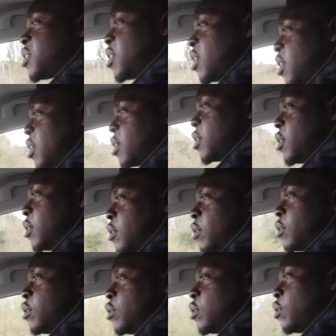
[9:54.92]
is here.
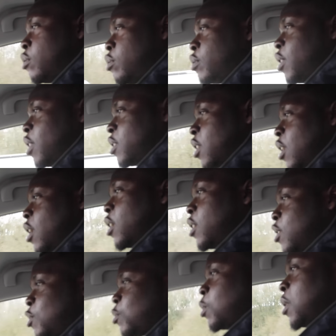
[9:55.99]
You know who does the
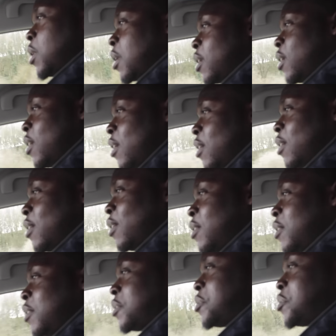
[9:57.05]
hardest work. It's
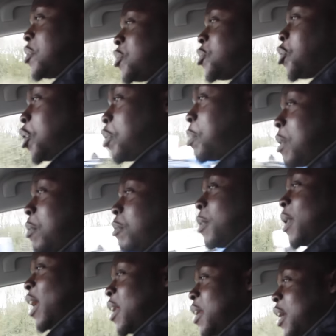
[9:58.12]
not the people
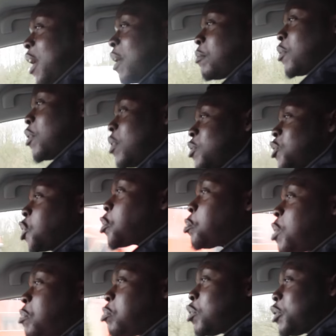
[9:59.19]
behind the camera. It's not
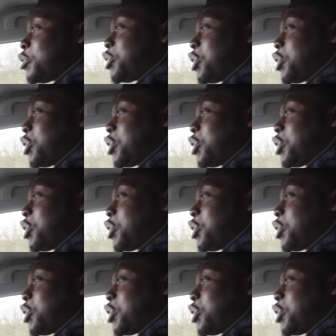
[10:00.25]
the people you're